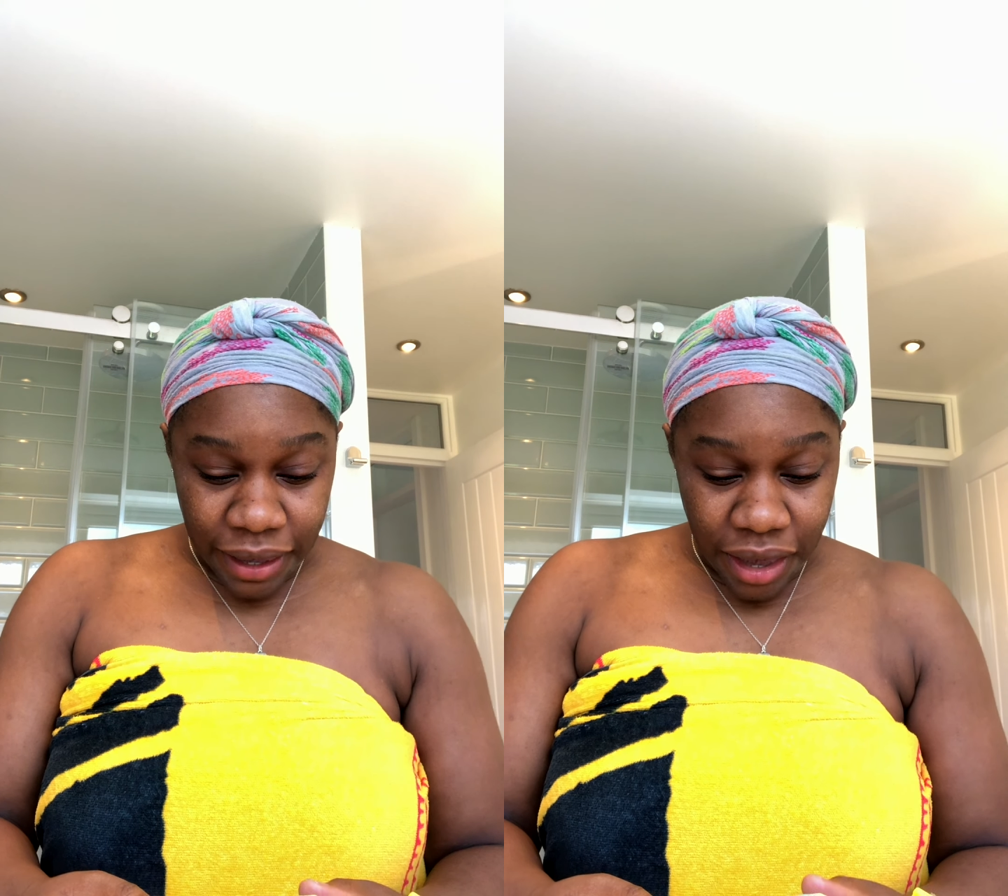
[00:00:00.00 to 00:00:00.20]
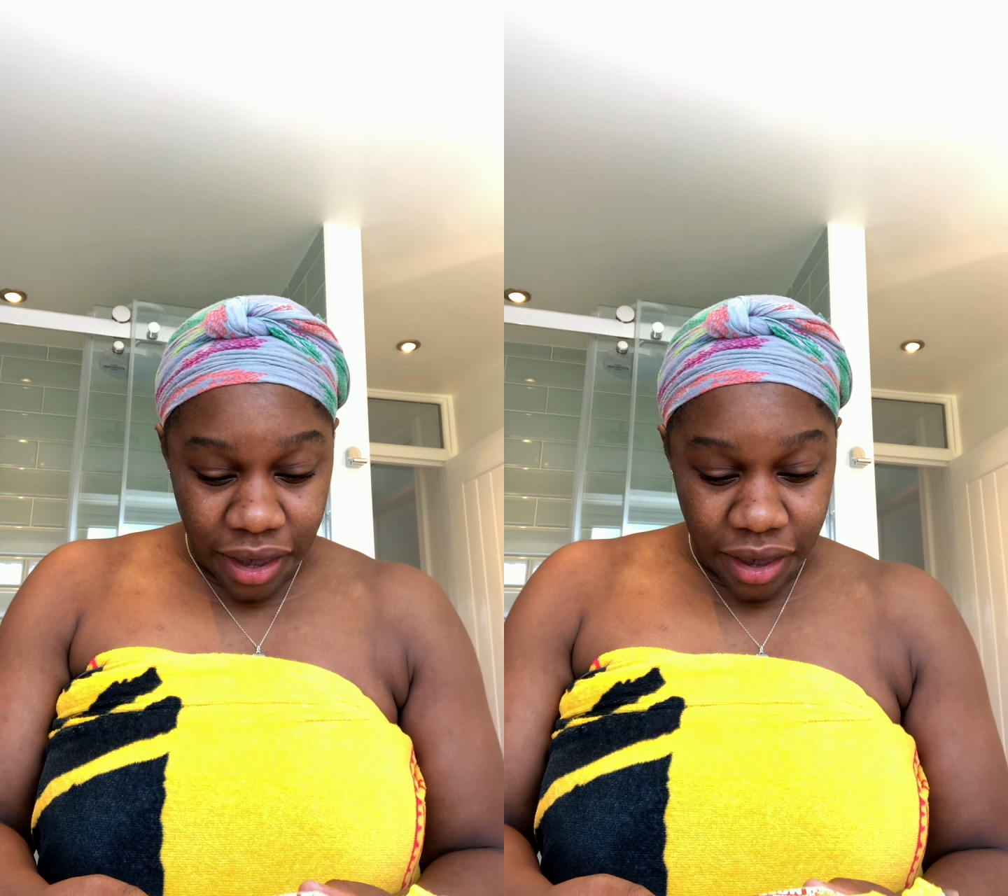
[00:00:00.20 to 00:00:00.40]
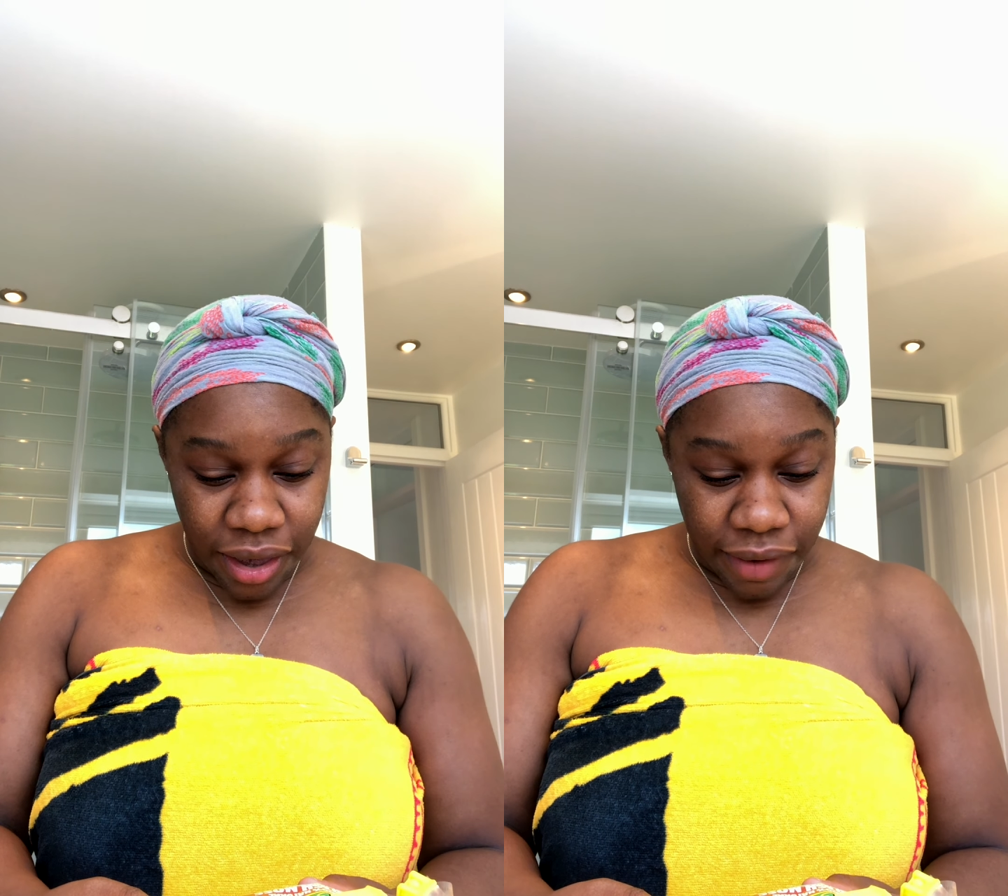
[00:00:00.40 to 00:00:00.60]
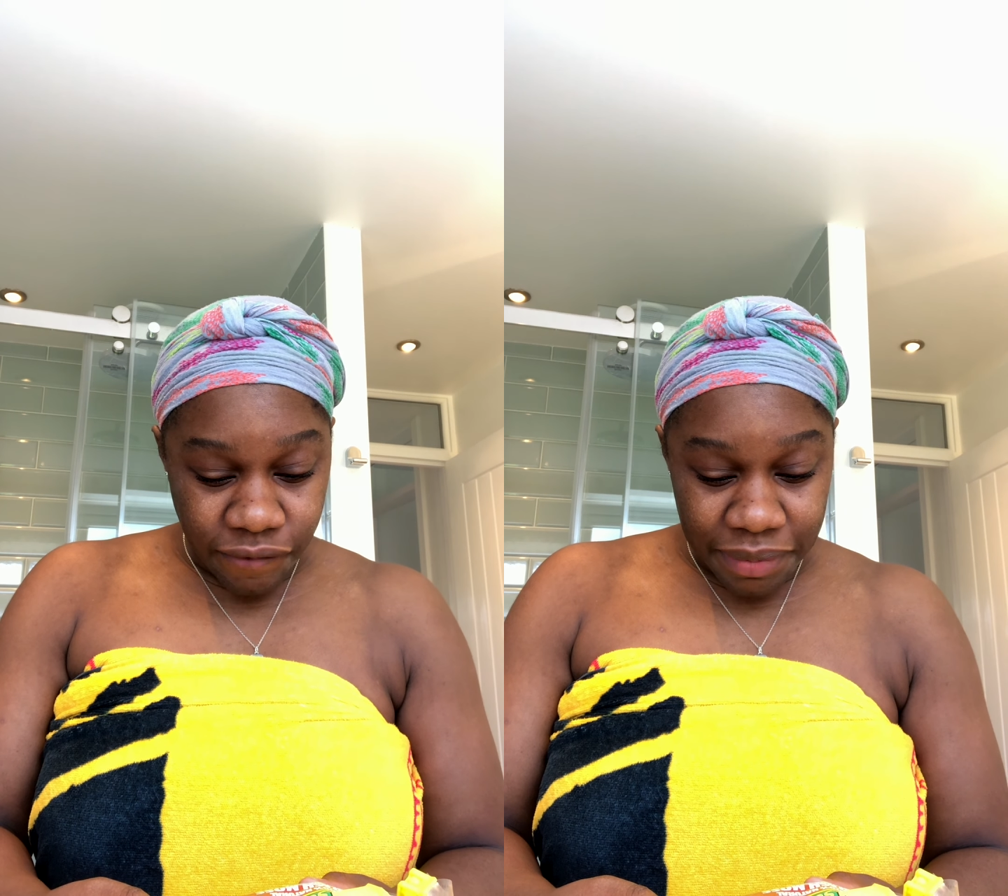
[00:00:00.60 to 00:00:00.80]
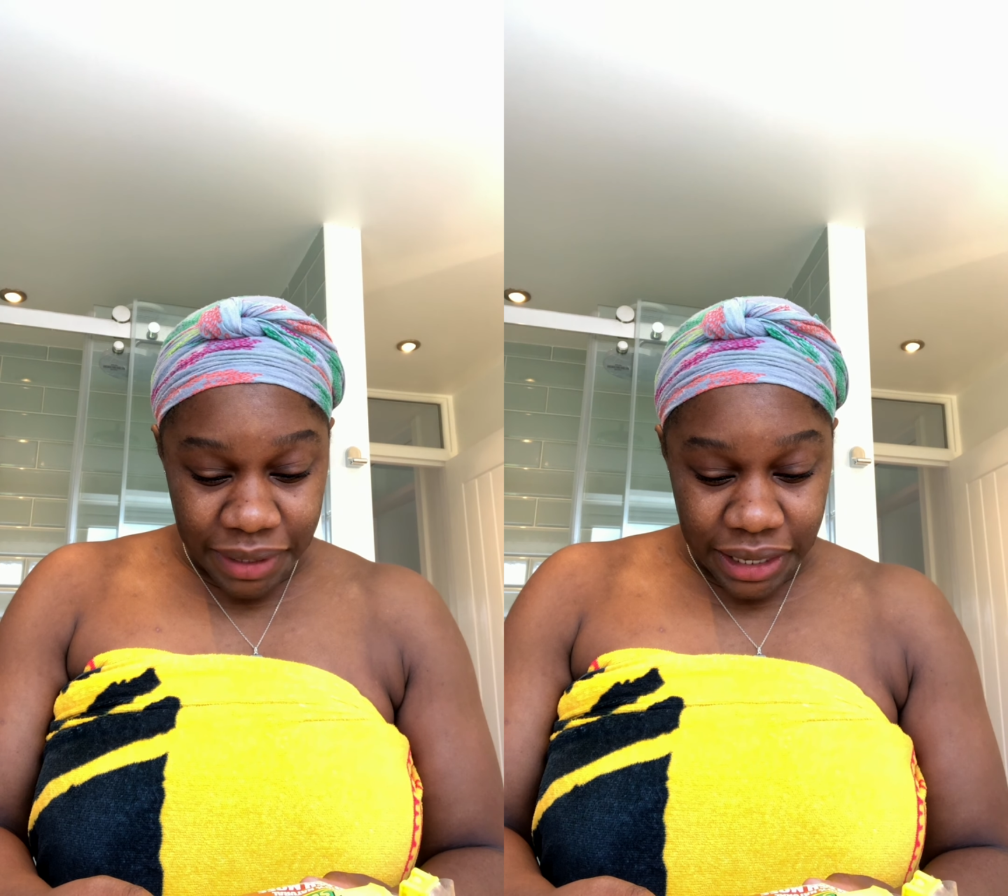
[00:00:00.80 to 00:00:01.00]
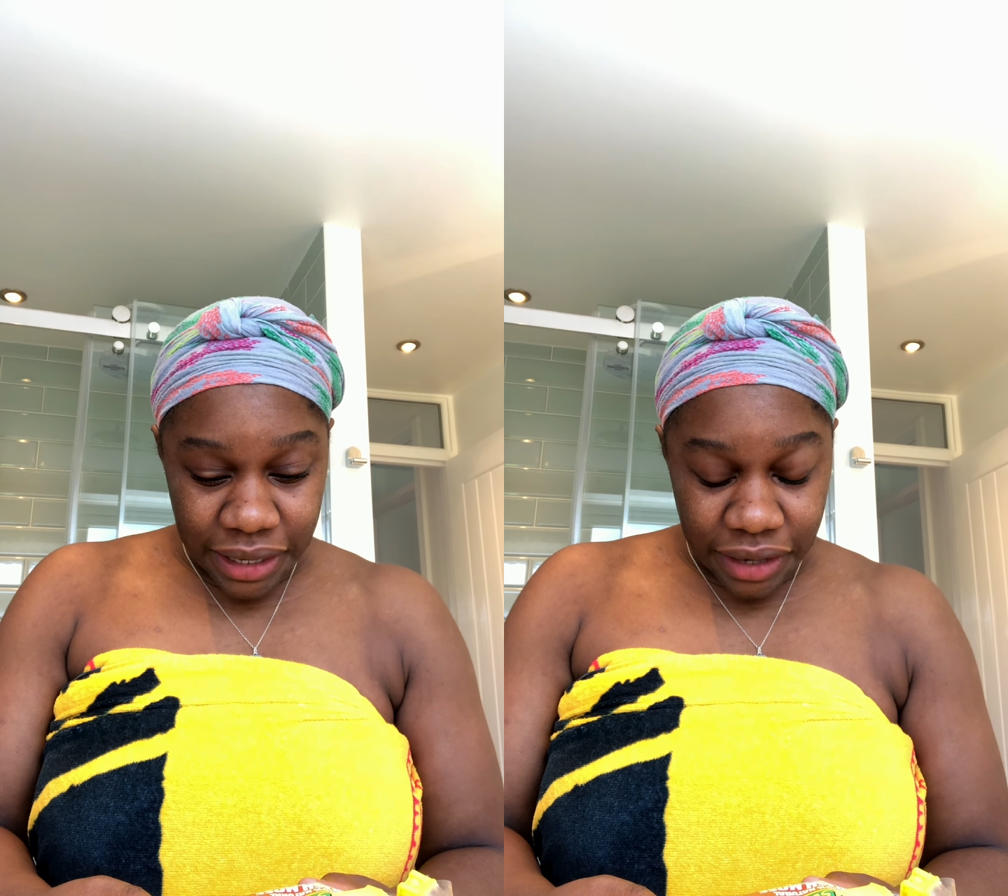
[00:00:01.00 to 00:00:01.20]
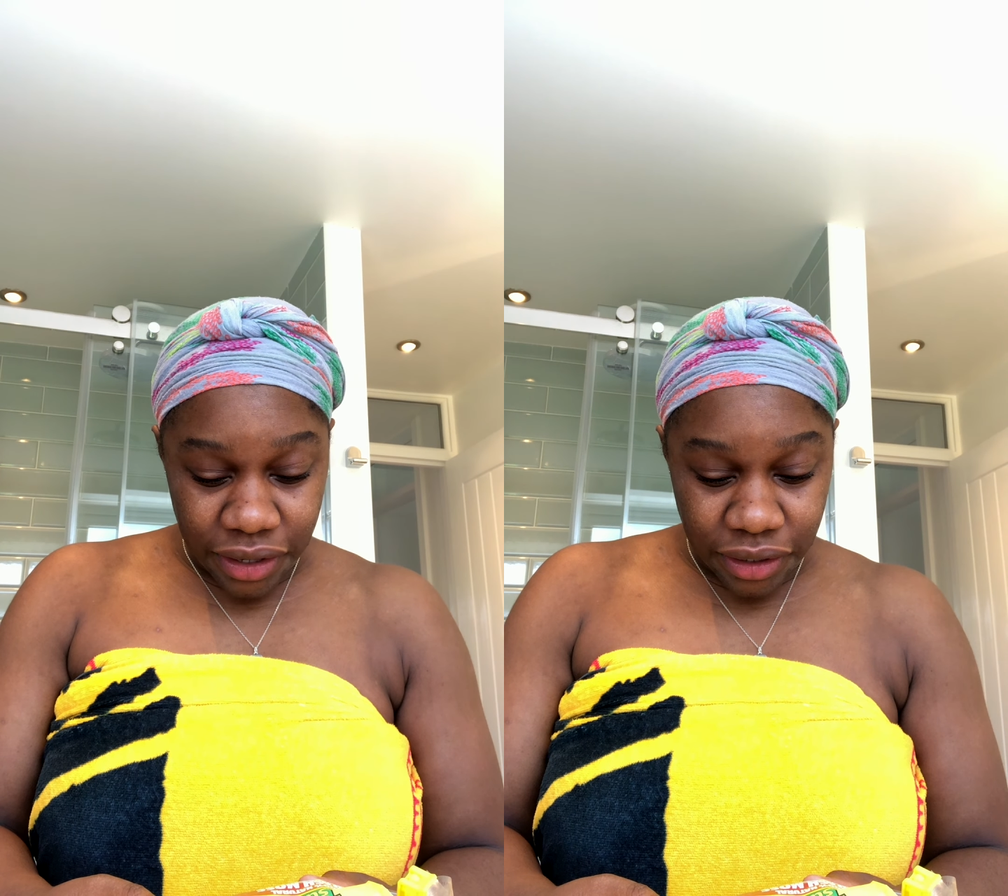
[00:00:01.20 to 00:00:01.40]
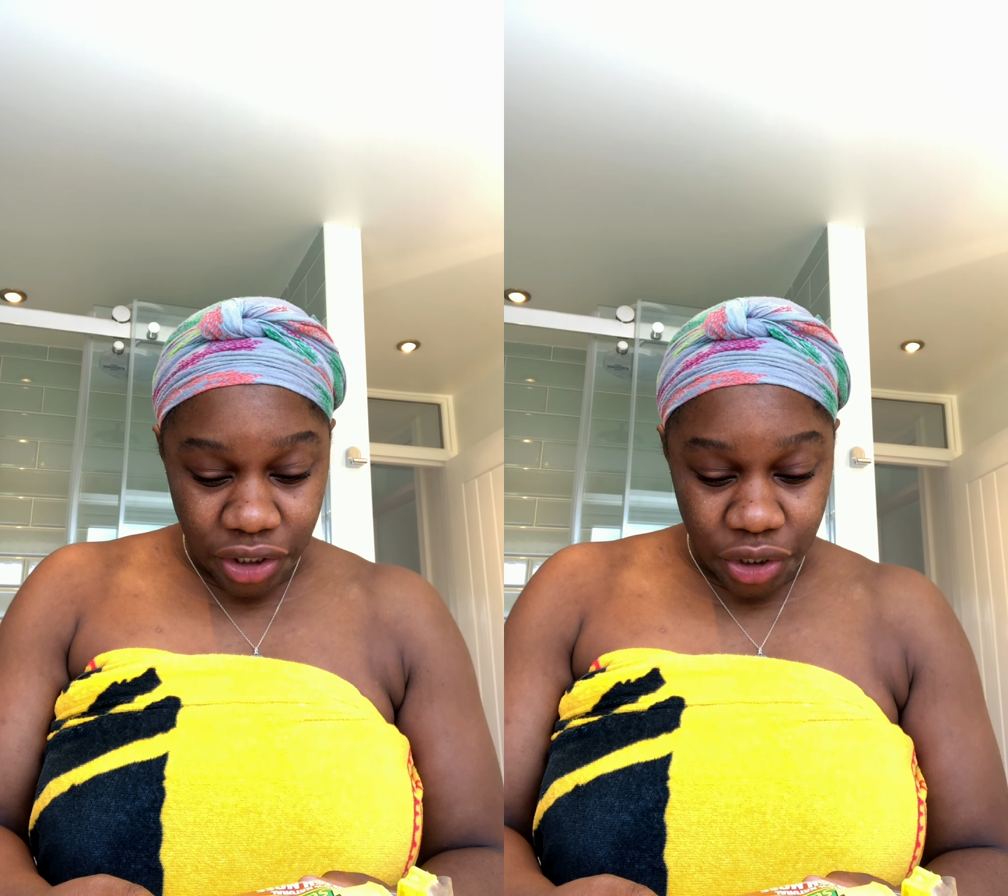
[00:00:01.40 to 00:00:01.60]
for being
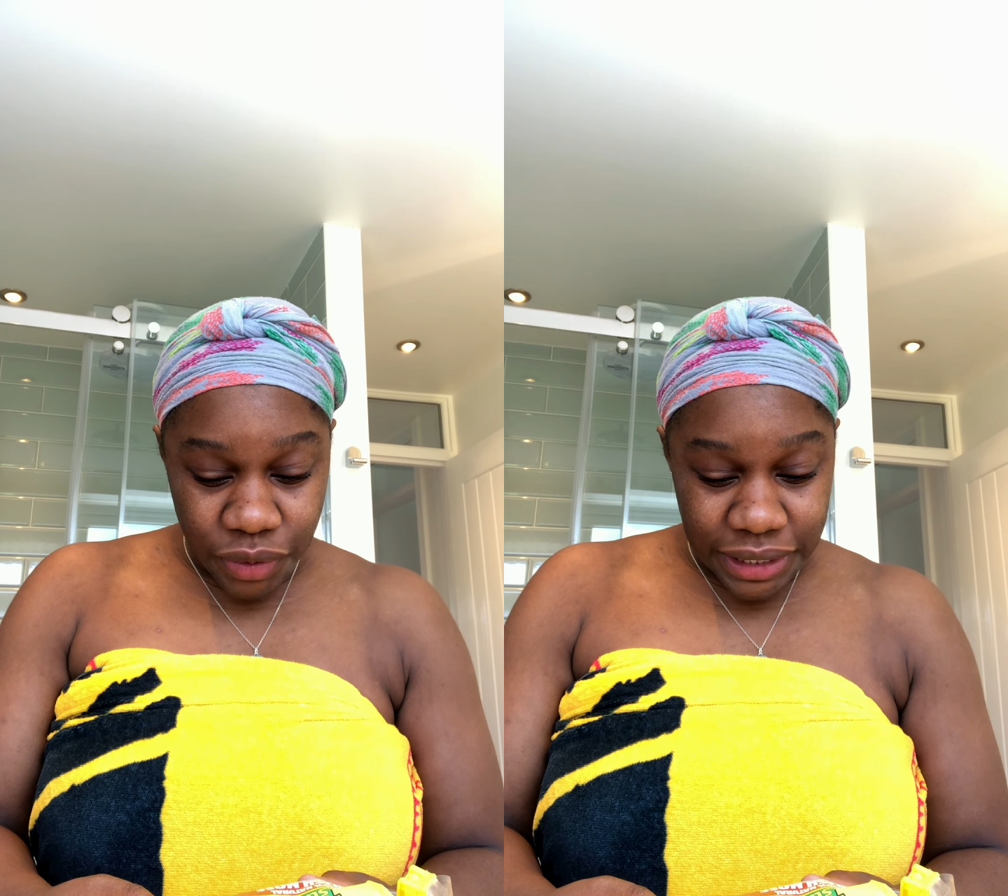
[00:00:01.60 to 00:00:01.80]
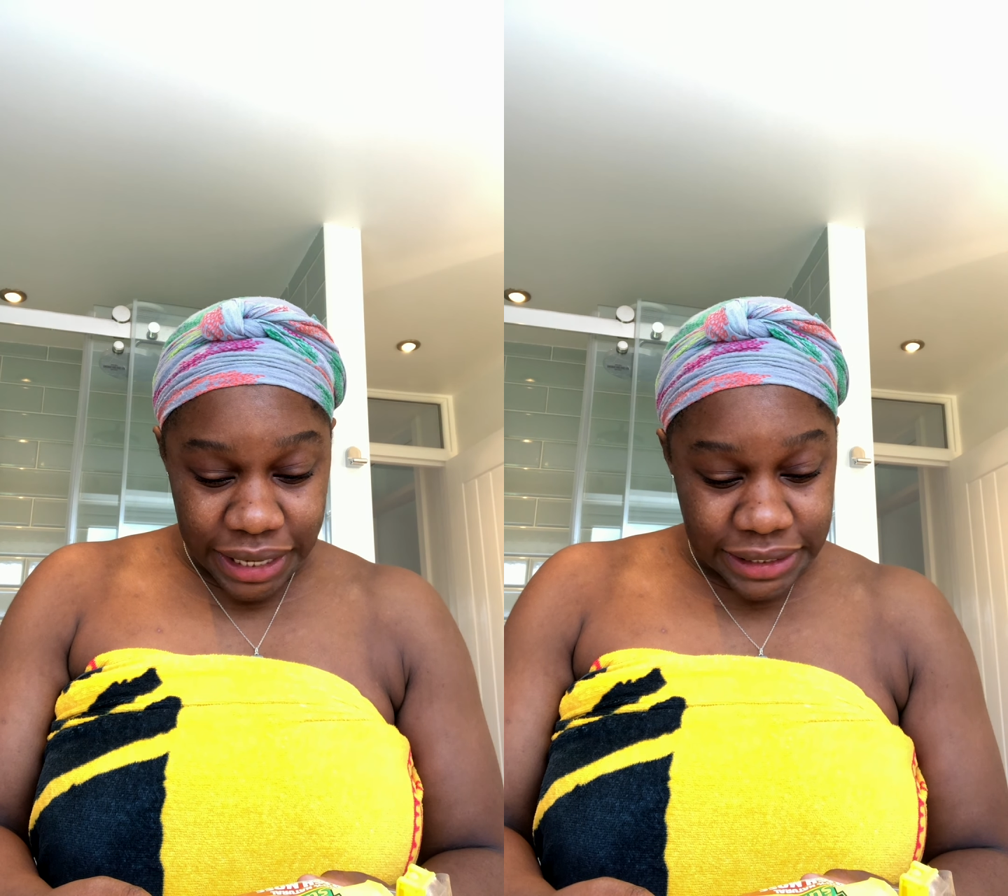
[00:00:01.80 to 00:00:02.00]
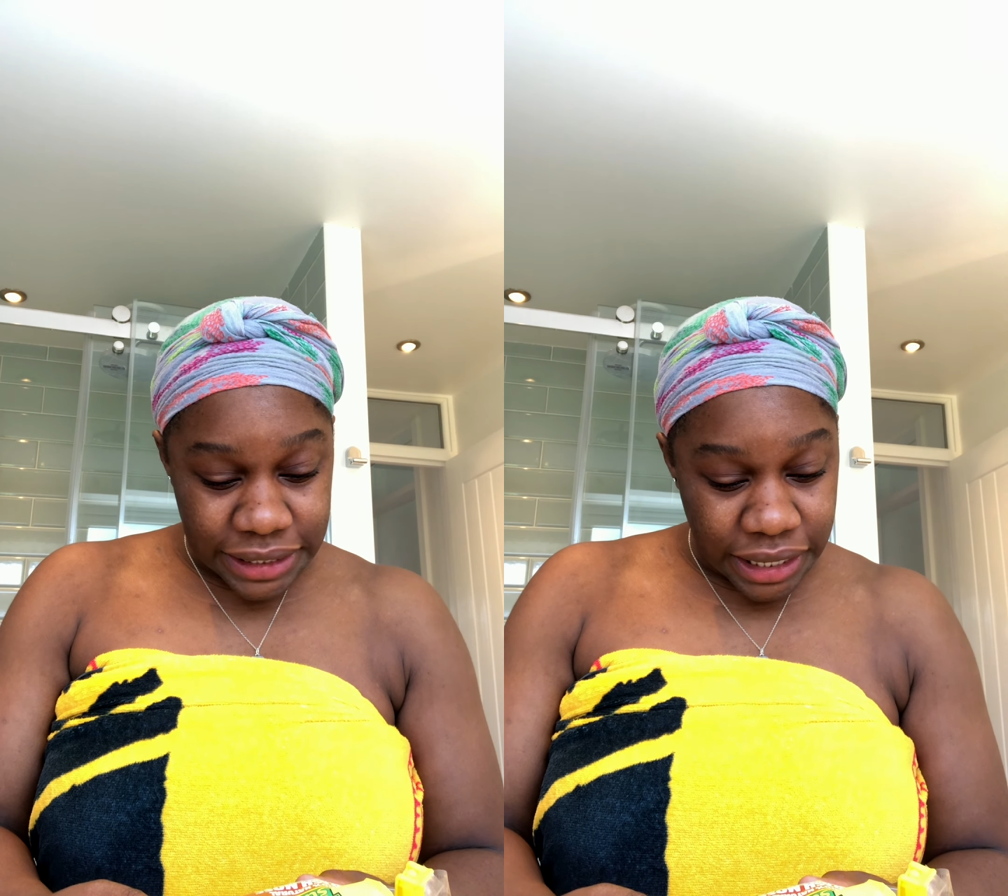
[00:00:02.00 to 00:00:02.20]
used as